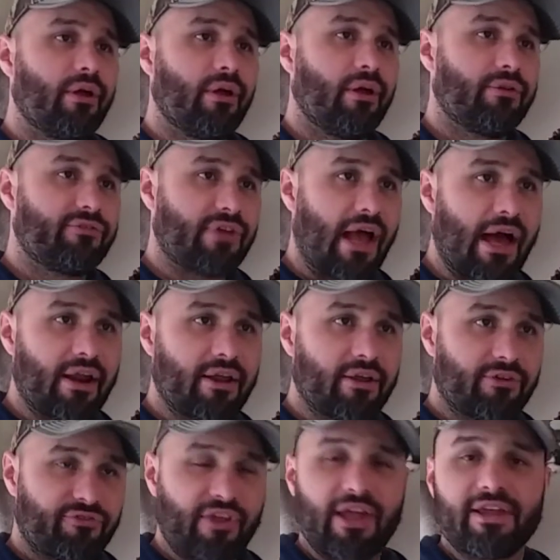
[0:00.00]
scouting
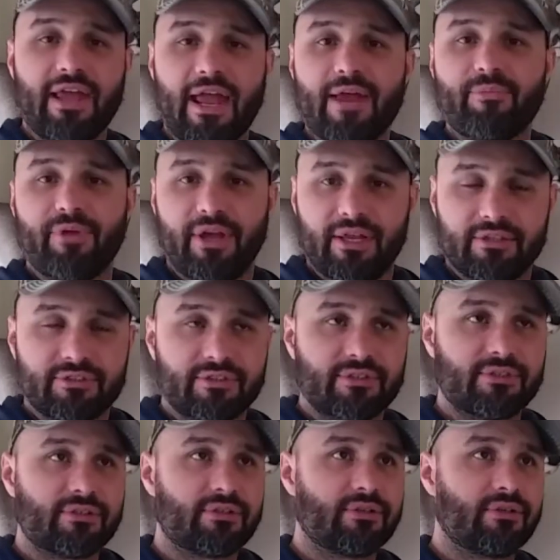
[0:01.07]
state game lands,
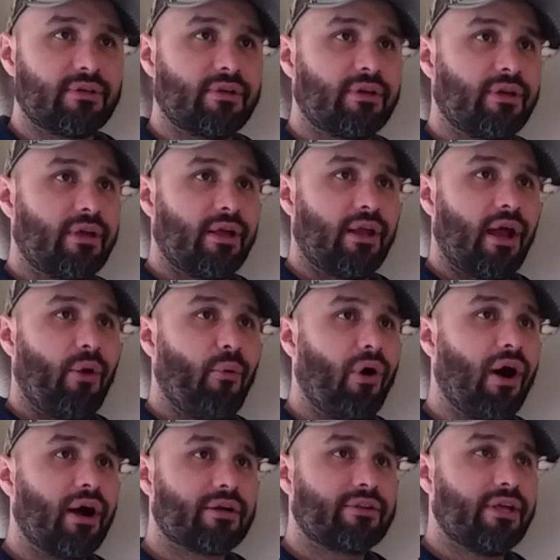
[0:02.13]
and I
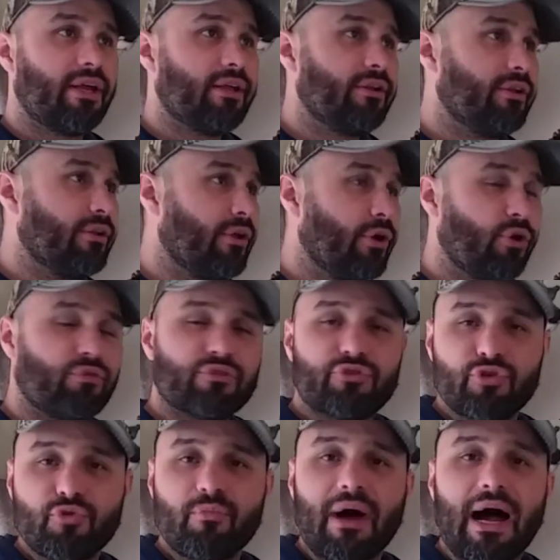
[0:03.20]
walked in over
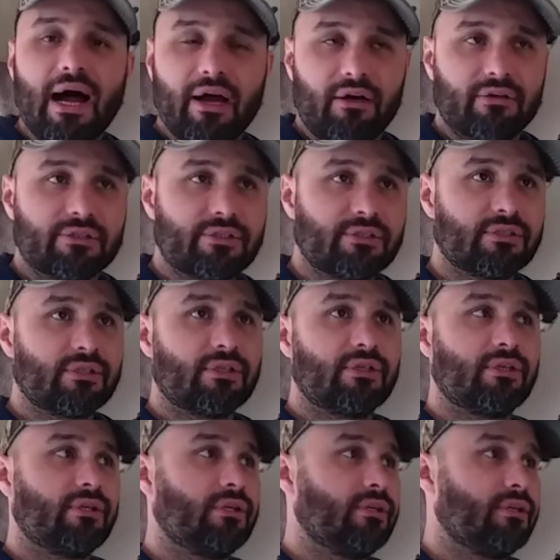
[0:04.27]
2 miles,
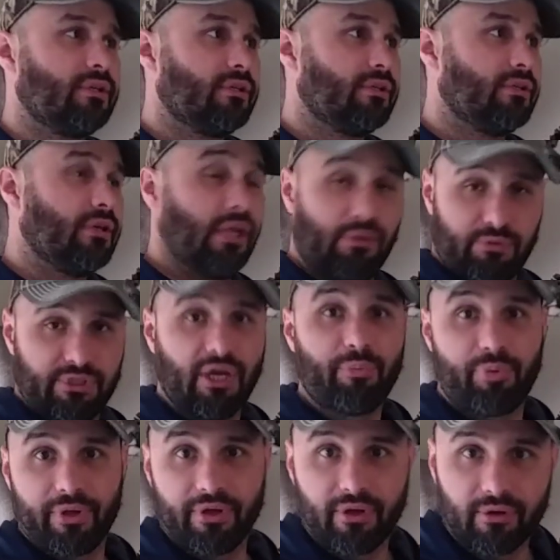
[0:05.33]
and it was
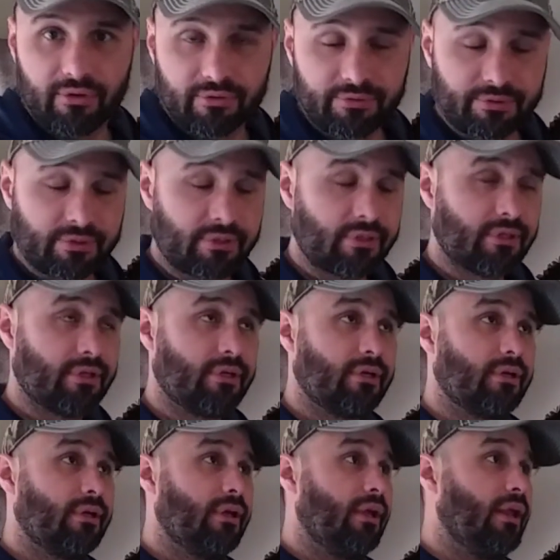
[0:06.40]
uphill,
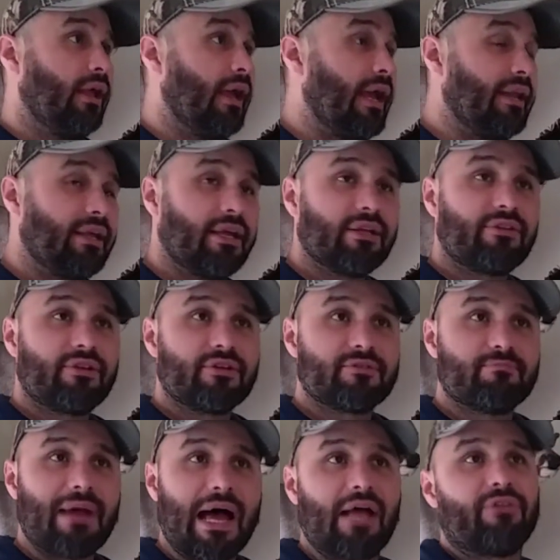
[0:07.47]
and I had to get to this
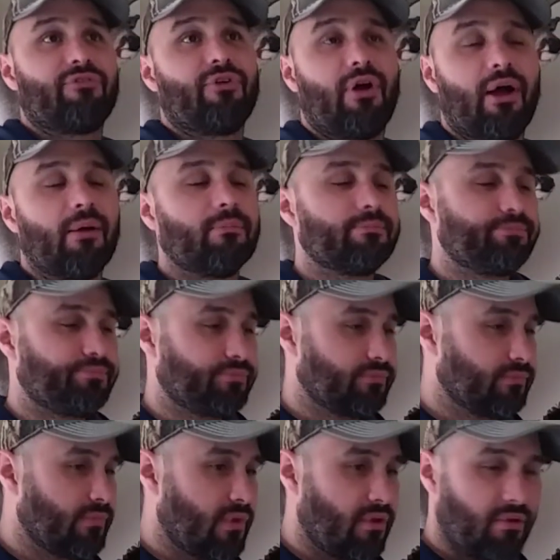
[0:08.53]
mountaintop.
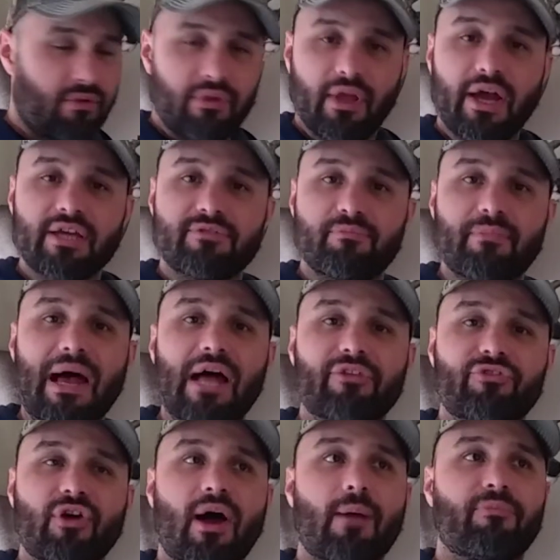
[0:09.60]
Nice
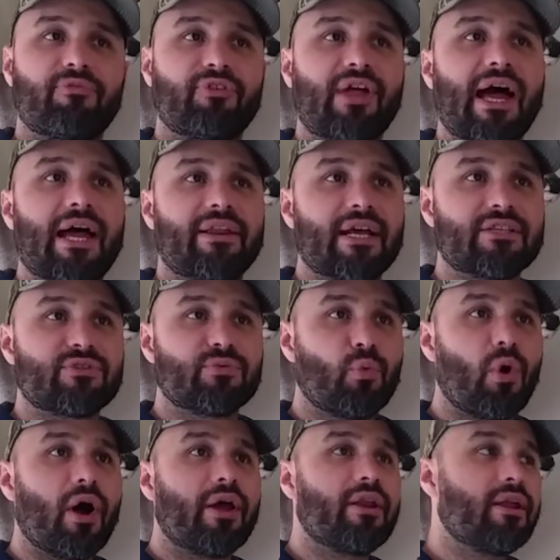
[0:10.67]
mountaintop flat. That's
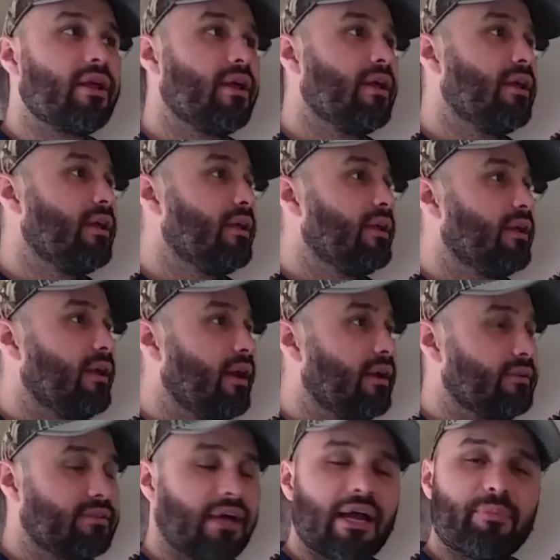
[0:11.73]
one
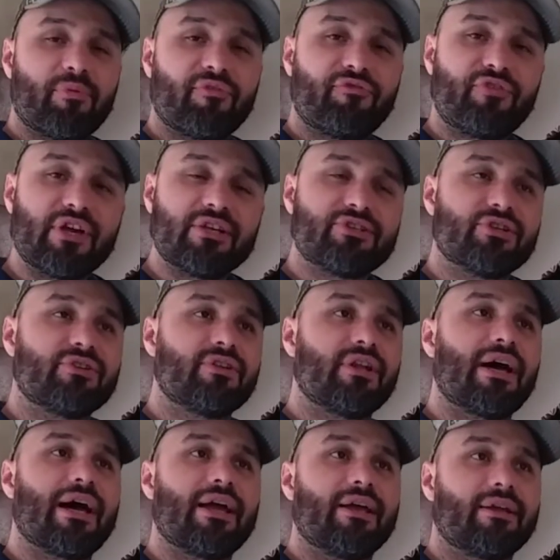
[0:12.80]
type of feature that
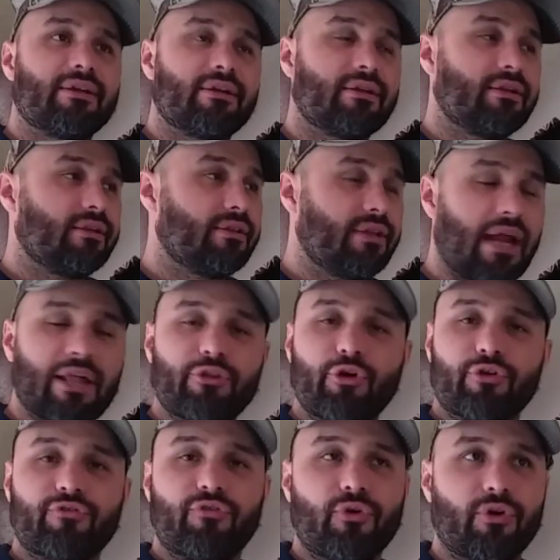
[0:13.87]
I
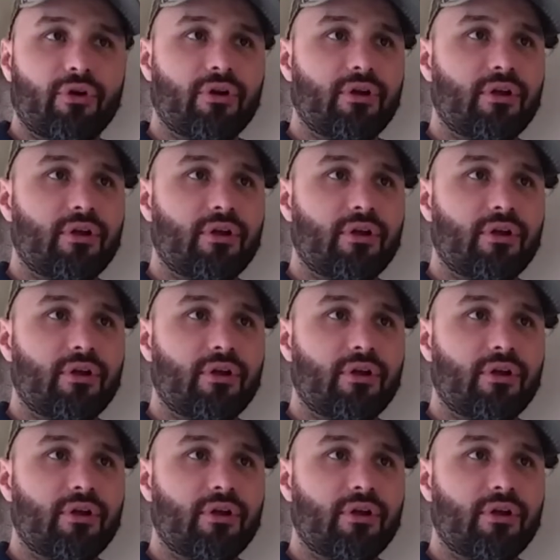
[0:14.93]
look for.